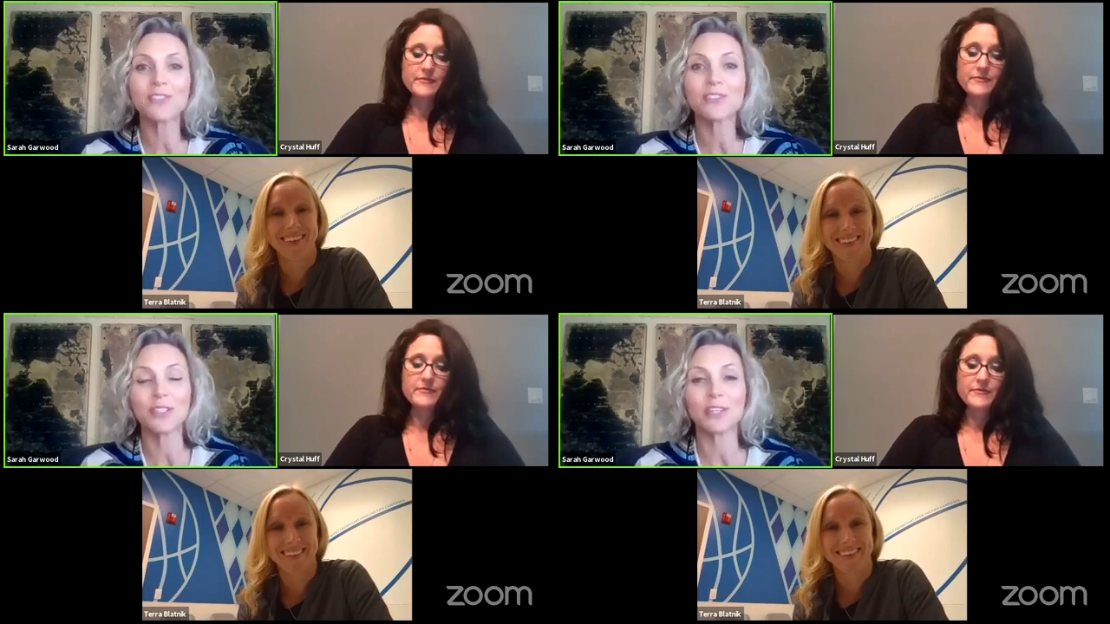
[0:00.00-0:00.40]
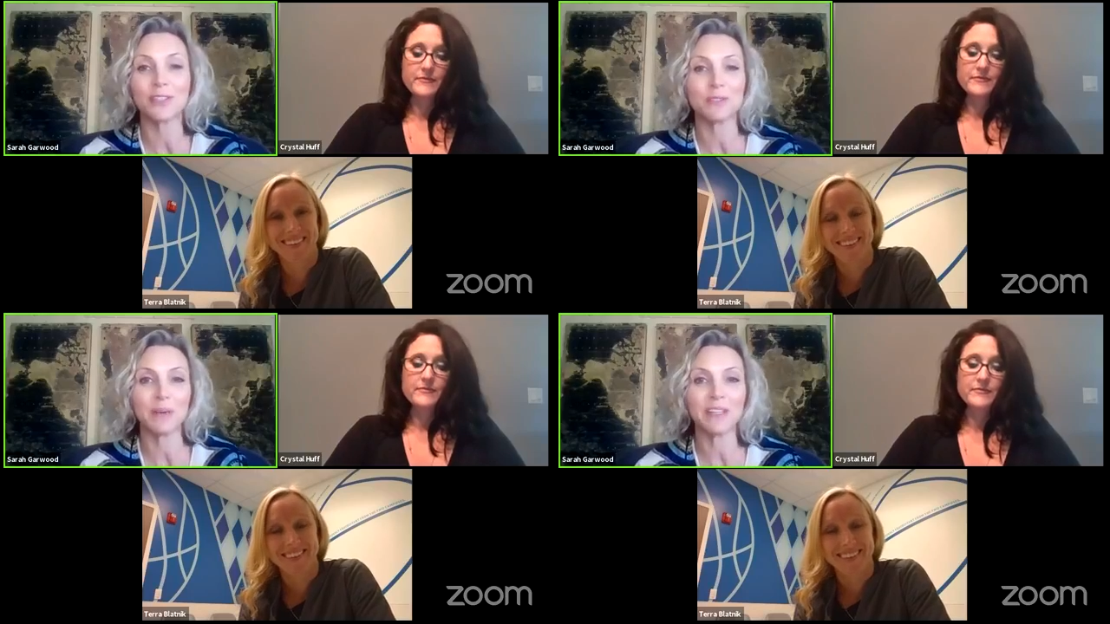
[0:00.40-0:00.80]
Speaker 1: making sure you get
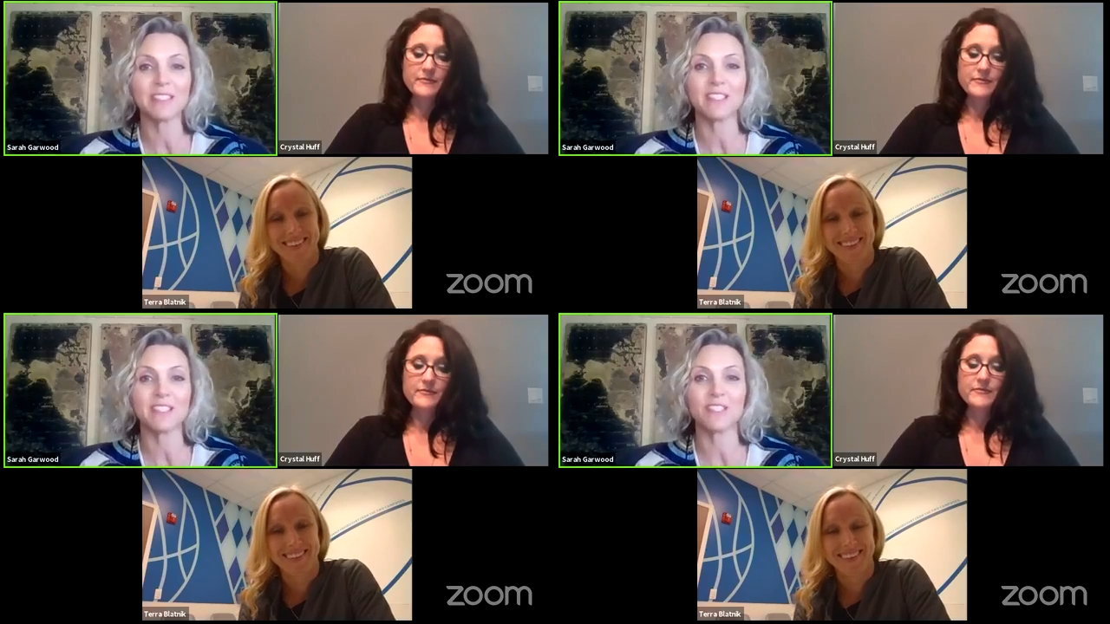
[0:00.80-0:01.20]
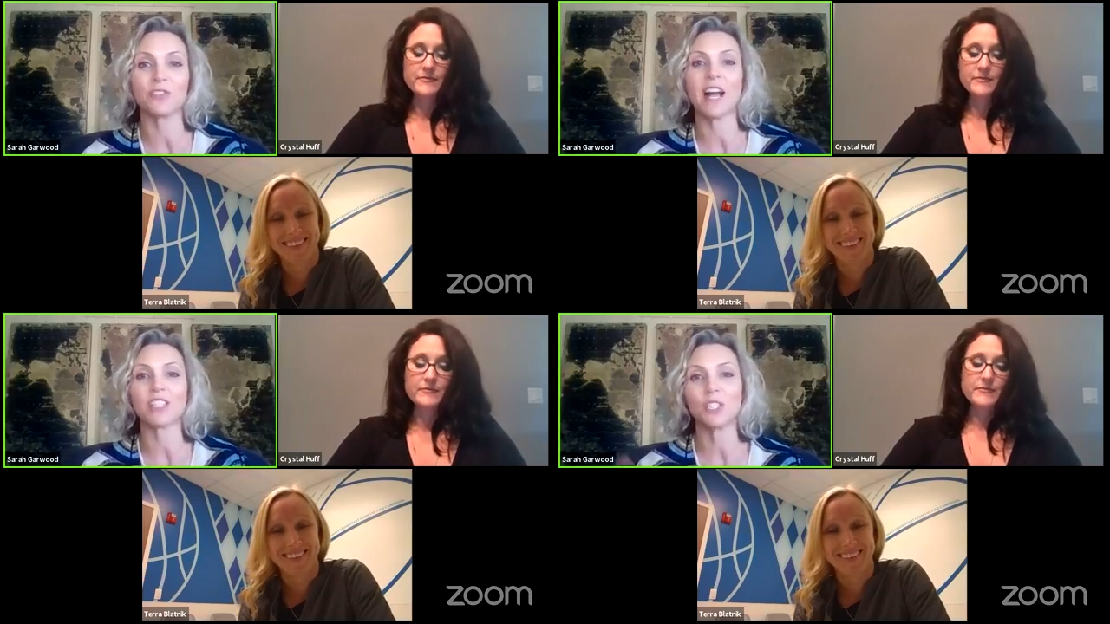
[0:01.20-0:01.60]
those periods
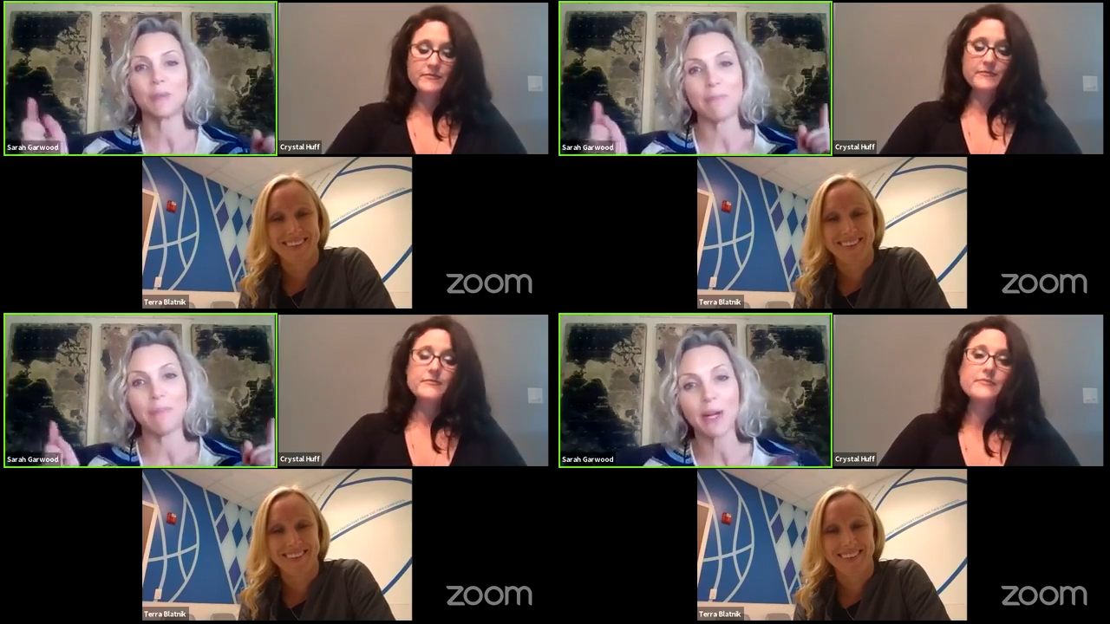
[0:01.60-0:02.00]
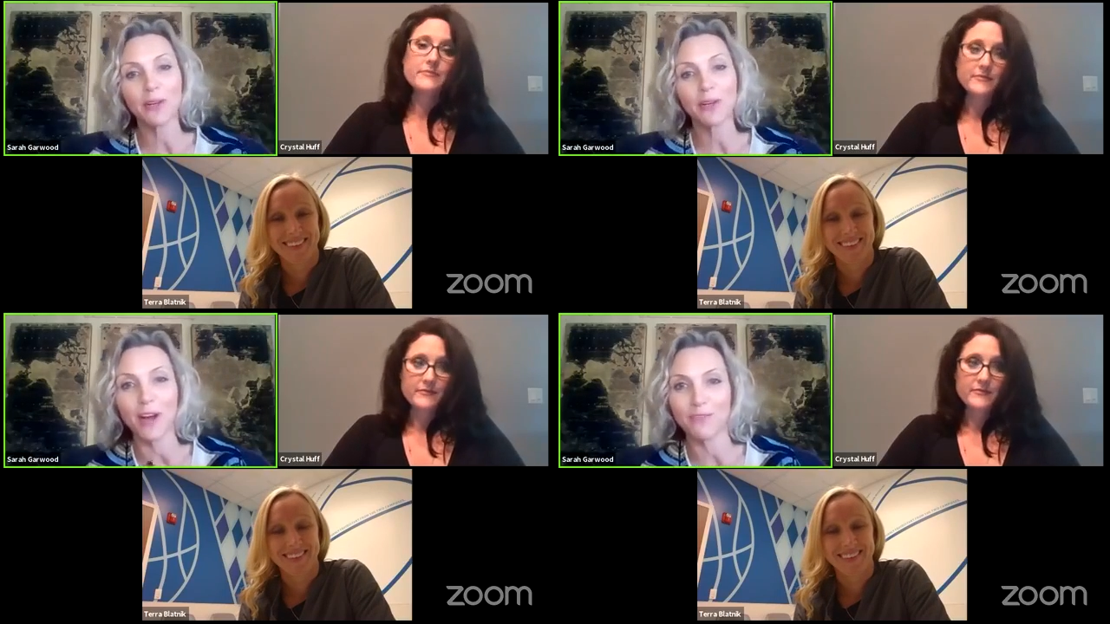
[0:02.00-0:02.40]
because you'll actually be
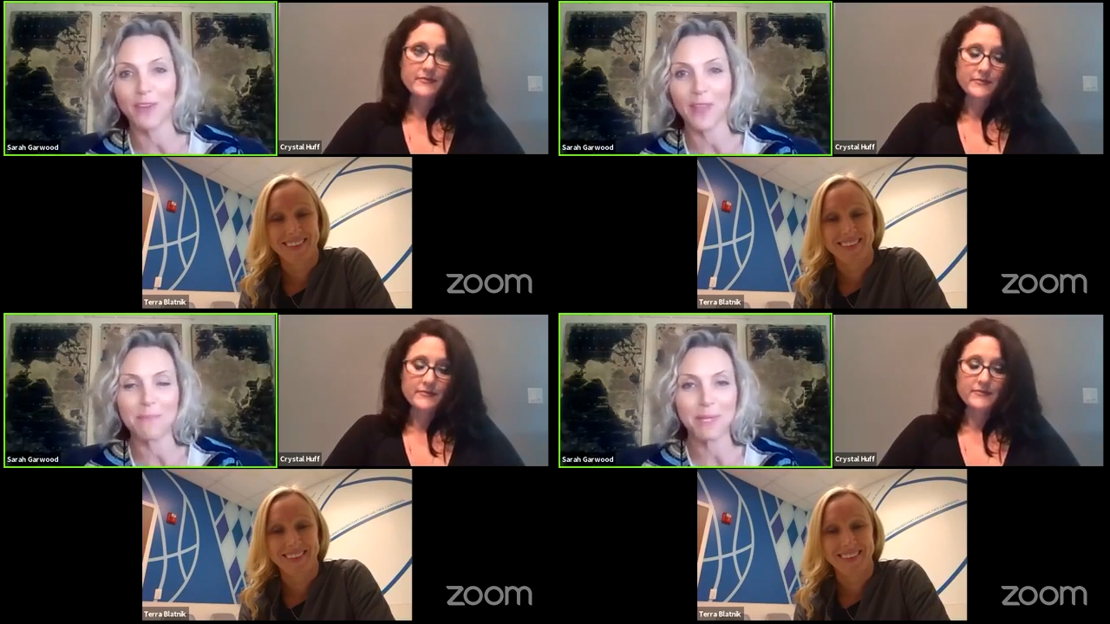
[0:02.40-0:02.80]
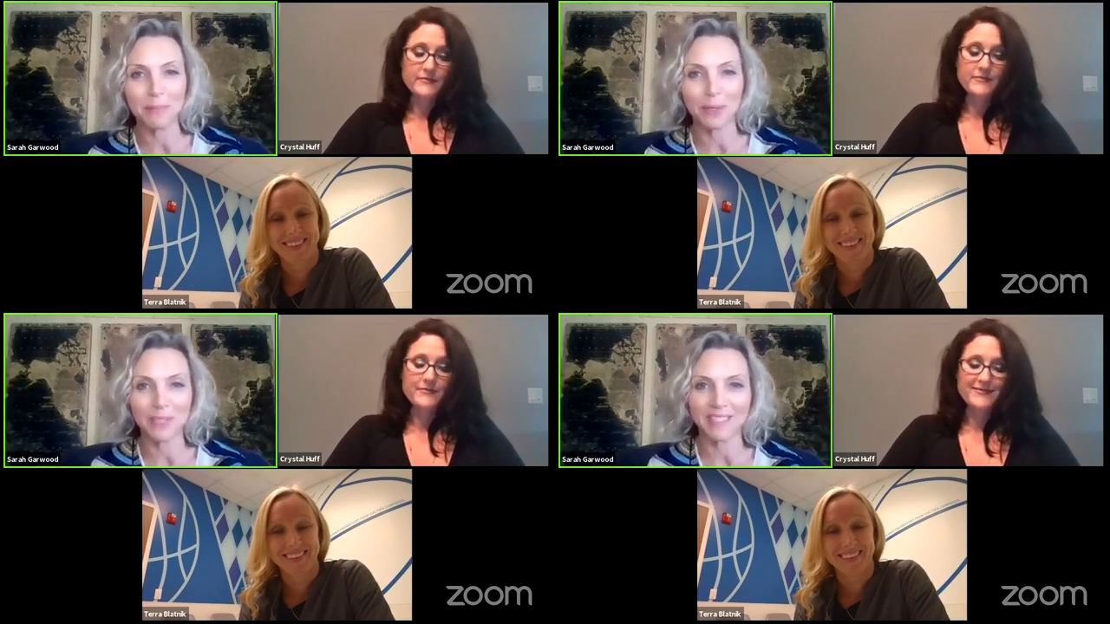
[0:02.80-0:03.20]
better off on that
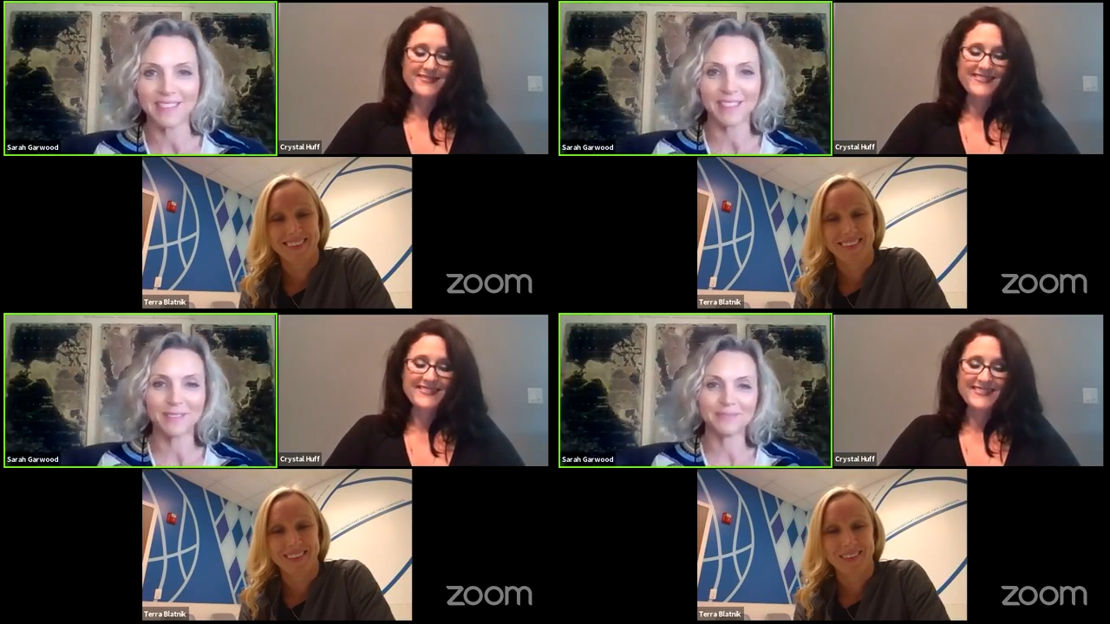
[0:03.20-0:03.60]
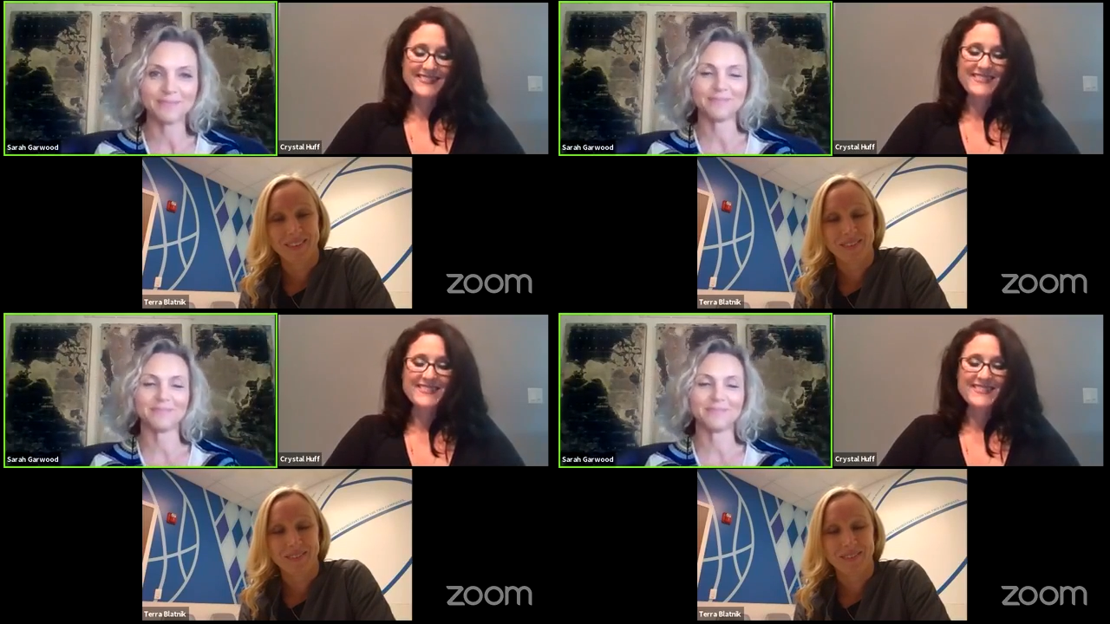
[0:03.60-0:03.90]
peak bone density.